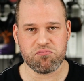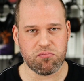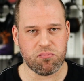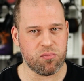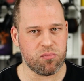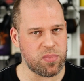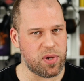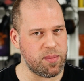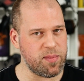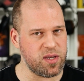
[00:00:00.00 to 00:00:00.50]

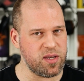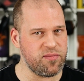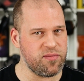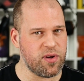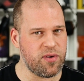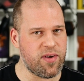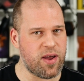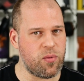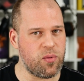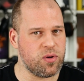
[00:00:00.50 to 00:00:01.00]
Maybe even
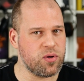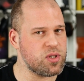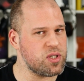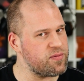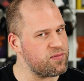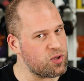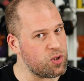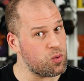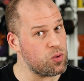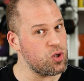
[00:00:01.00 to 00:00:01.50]
not very good,
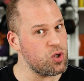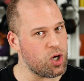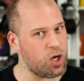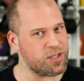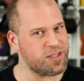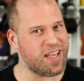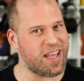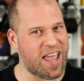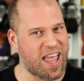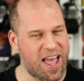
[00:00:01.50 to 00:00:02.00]
even though
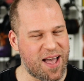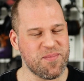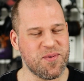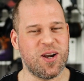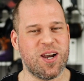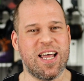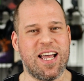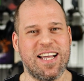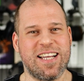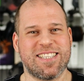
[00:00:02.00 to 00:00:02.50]
not
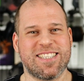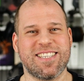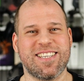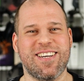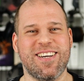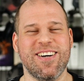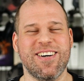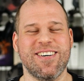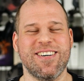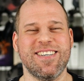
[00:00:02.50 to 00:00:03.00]
AMOLED
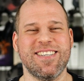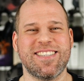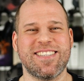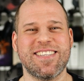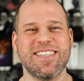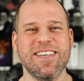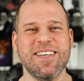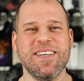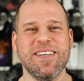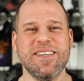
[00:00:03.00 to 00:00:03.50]
good.
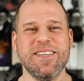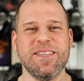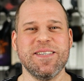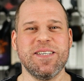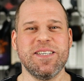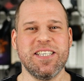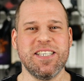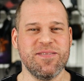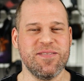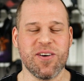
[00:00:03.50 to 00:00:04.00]

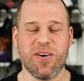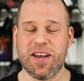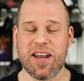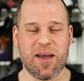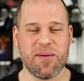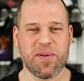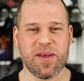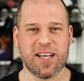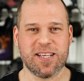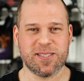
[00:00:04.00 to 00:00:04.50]
Even though an
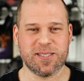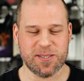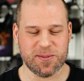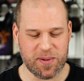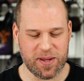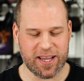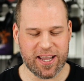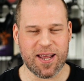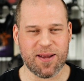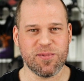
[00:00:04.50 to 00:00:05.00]
IPS
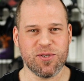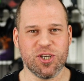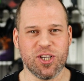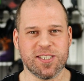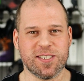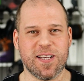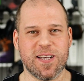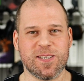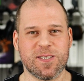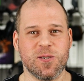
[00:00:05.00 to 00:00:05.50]
display can be
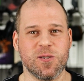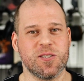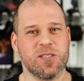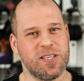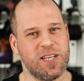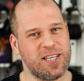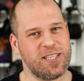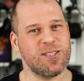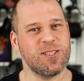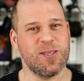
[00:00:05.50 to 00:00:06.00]
just as good.
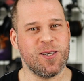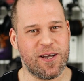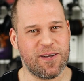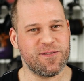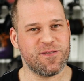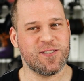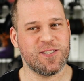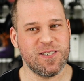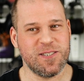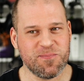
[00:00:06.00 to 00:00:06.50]
As you
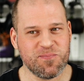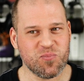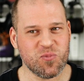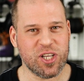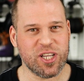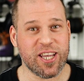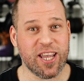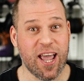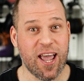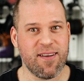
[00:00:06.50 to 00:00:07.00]
have seen,
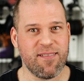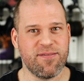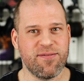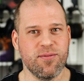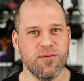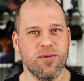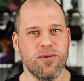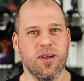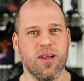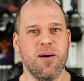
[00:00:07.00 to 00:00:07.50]
it can
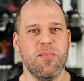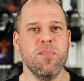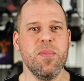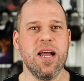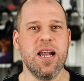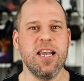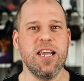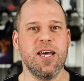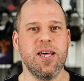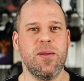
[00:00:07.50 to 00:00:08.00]
fool a
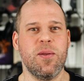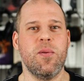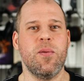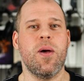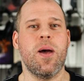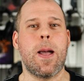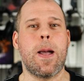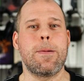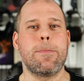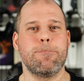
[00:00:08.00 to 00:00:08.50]
million
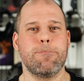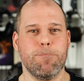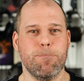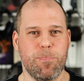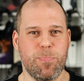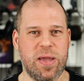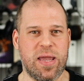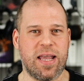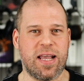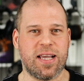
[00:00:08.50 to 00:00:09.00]

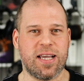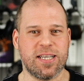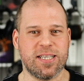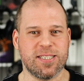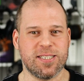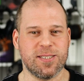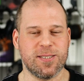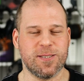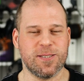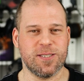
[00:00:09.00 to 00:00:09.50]
big
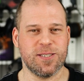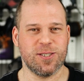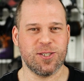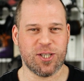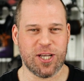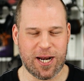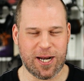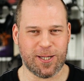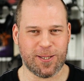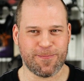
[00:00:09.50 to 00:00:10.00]

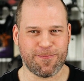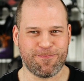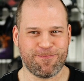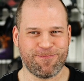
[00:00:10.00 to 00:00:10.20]
channel.